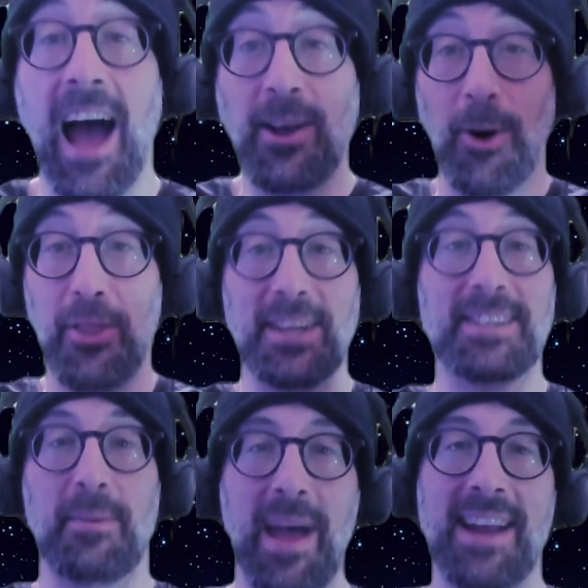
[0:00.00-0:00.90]
call this
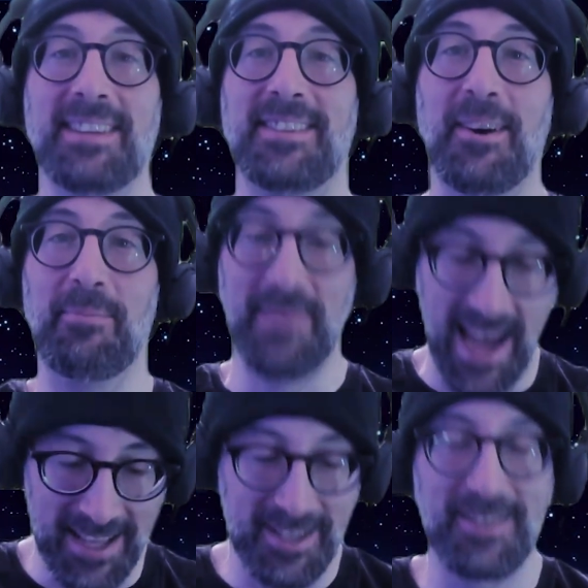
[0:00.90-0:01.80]
the PandaSub.
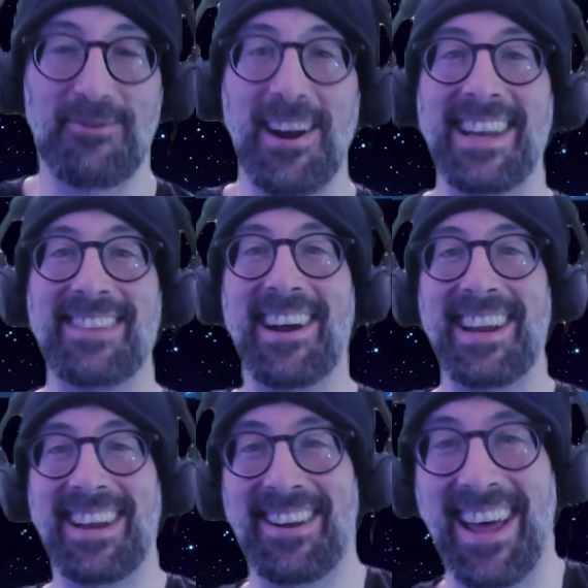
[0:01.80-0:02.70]
That's okay. right
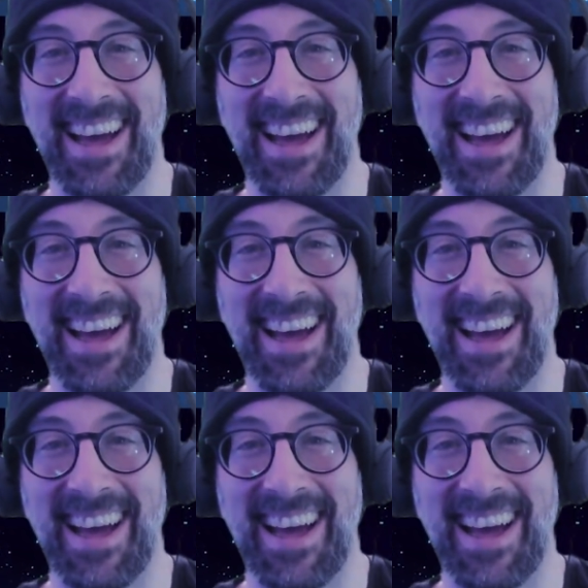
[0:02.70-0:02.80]
here.